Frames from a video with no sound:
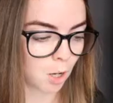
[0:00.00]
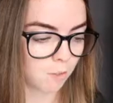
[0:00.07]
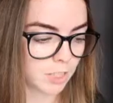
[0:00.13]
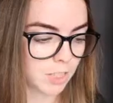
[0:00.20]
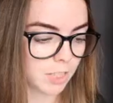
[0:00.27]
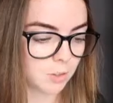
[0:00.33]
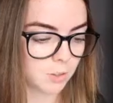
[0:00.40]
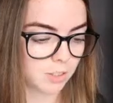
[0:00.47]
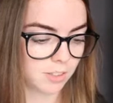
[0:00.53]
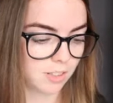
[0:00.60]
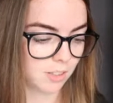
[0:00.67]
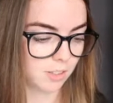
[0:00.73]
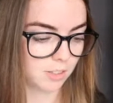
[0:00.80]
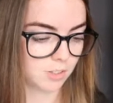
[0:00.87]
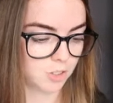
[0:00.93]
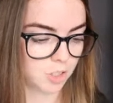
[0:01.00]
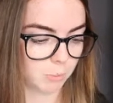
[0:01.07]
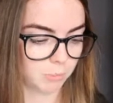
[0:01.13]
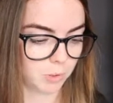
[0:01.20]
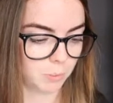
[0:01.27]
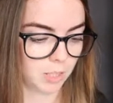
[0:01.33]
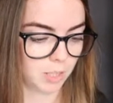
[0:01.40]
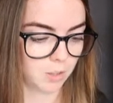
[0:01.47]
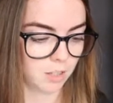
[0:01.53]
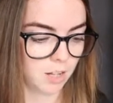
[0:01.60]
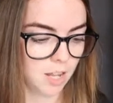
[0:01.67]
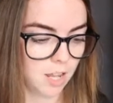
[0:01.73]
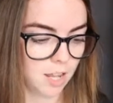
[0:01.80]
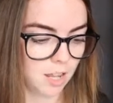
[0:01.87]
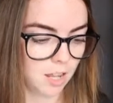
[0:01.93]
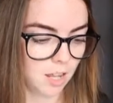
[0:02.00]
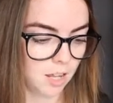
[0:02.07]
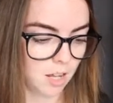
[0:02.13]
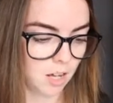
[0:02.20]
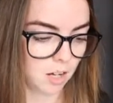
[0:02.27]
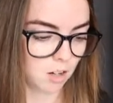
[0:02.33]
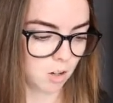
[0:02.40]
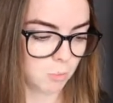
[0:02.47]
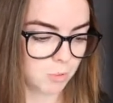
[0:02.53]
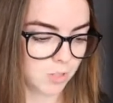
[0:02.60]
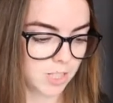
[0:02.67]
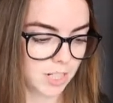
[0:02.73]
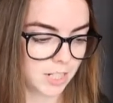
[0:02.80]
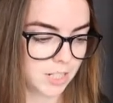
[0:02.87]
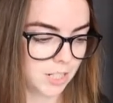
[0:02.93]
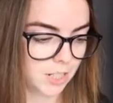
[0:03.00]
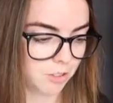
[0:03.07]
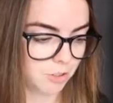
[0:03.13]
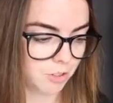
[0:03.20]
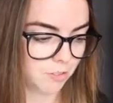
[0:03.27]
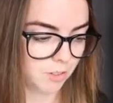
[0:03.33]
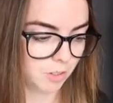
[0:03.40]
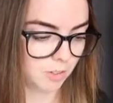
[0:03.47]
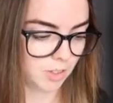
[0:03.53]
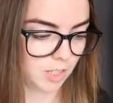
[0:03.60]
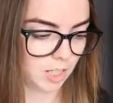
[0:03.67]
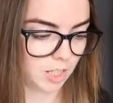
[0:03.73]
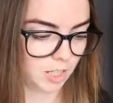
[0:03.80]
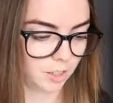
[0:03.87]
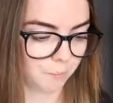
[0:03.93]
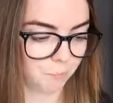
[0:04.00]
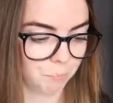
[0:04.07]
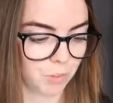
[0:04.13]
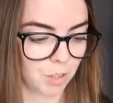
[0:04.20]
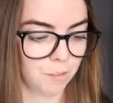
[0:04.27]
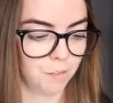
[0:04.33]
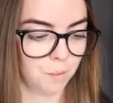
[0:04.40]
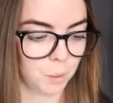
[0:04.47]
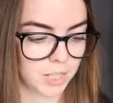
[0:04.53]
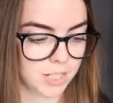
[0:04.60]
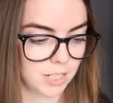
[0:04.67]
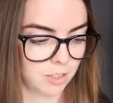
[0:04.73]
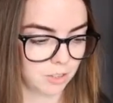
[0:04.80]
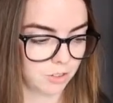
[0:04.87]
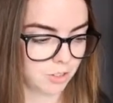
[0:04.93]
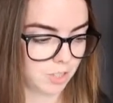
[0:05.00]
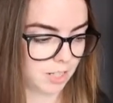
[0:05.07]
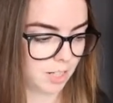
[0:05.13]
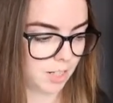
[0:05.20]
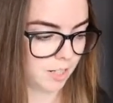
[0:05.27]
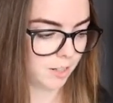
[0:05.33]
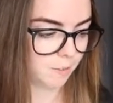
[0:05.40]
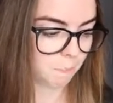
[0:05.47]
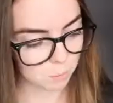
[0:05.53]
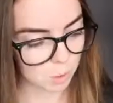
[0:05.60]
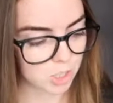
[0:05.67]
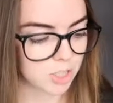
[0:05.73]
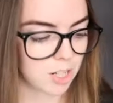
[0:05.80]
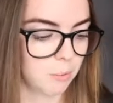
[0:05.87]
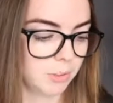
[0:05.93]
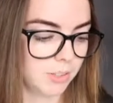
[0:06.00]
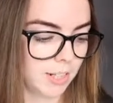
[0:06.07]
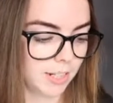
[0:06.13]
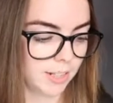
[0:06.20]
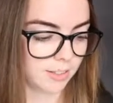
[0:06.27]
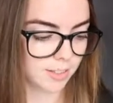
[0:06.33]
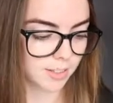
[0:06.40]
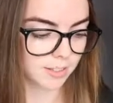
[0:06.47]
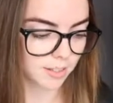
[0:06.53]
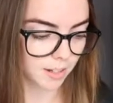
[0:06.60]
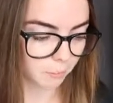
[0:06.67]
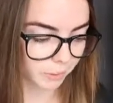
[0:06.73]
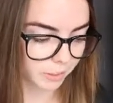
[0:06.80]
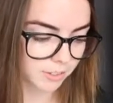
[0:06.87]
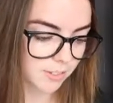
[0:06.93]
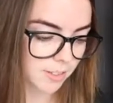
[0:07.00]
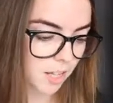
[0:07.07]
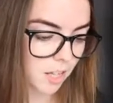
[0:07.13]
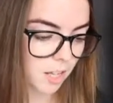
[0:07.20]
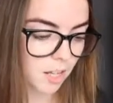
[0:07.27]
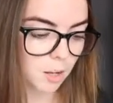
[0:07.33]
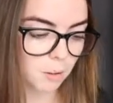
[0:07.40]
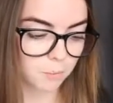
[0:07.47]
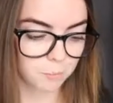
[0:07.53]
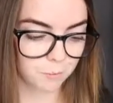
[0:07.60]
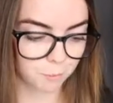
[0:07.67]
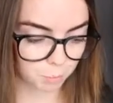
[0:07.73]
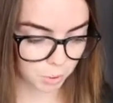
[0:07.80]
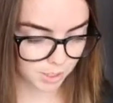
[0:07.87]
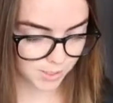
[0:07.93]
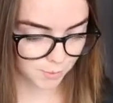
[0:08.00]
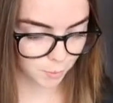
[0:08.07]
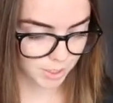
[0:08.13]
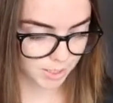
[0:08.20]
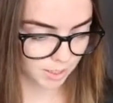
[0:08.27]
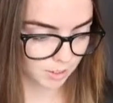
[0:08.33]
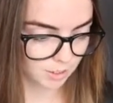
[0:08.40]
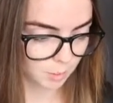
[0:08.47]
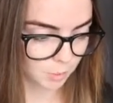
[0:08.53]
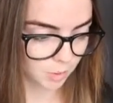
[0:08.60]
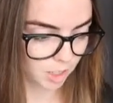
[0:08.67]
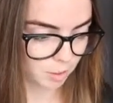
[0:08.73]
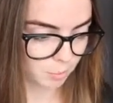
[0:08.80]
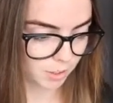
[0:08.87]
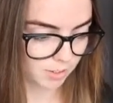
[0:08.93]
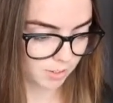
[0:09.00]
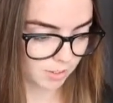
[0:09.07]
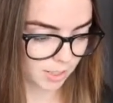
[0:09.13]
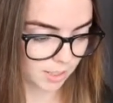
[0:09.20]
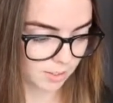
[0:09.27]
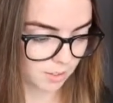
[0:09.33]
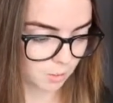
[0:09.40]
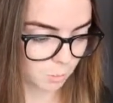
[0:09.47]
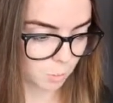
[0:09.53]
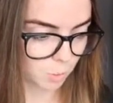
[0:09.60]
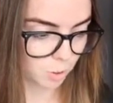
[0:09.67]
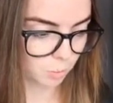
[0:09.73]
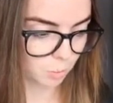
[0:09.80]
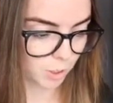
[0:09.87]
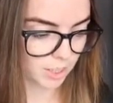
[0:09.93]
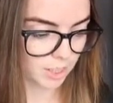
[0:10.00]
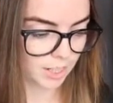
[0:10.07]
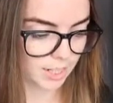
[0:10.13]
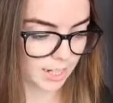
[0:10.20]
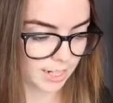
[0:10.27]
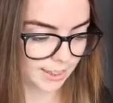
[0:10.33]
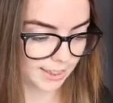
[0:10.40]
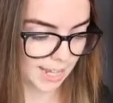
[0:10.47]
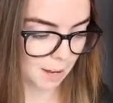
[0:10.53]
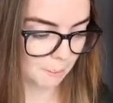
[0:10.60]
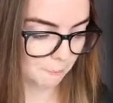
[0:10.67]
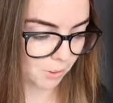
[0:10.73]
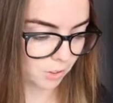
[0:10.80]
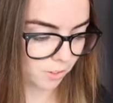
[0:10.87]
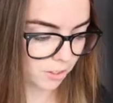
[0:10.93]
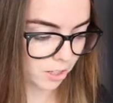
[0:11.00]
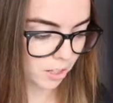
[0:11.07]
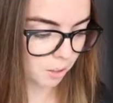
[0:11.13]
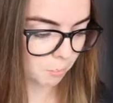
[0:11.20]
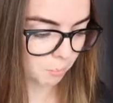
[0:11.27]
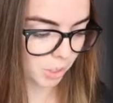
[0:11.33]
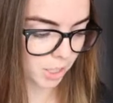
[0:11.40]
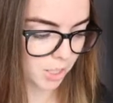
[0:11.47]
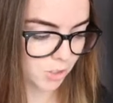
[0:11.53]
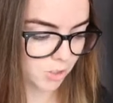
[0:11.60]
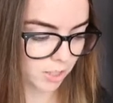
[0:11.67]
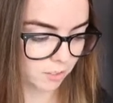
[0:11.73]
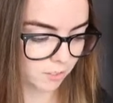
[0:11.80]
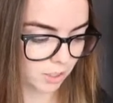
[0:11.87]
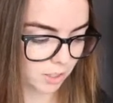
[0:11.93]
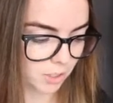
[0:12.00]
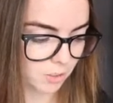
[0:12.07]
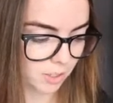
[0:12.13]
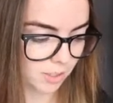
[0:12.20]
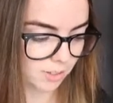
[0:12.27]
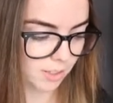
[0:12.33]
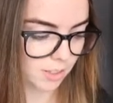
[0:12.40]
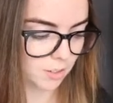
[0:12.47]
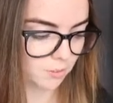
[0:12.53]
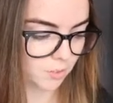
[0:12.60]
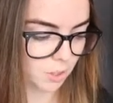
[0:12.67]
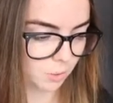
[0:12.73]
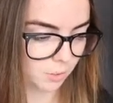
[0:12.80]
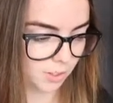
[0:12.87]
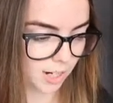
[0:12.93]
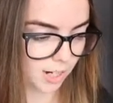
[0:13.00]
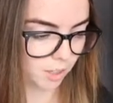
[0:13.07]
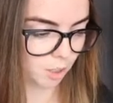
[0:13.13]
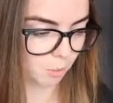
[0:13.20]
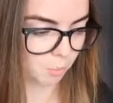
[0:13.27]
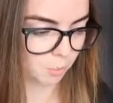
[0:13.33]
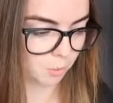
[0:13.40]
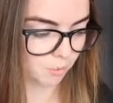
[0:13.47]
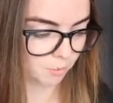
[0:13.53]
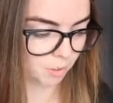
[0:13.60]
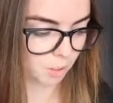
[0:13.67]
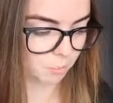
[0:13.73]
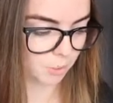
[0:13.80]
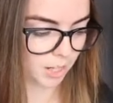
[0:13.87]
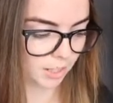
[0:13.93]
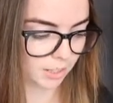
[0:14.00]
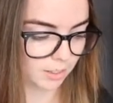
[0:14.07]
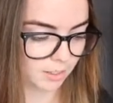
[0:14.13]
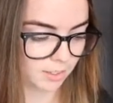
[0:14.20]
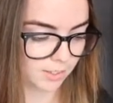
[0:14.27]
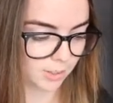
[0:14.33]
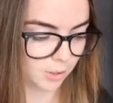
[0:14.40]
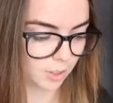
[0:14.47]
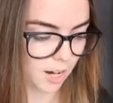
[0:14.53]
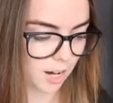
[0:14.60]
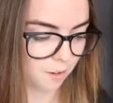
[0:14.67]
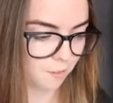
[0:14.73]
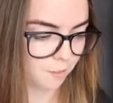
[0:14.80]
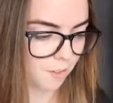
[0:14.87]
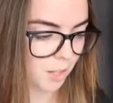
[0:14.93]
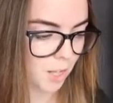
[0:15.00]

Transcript: already you can see there's a jump. So we had almost 1900 views here, 1400 here. Watch time was 86 hours, plus 14 subscribers, so that's 1 more than I gained that month. But in general, you can see the views are up. Comparing this graph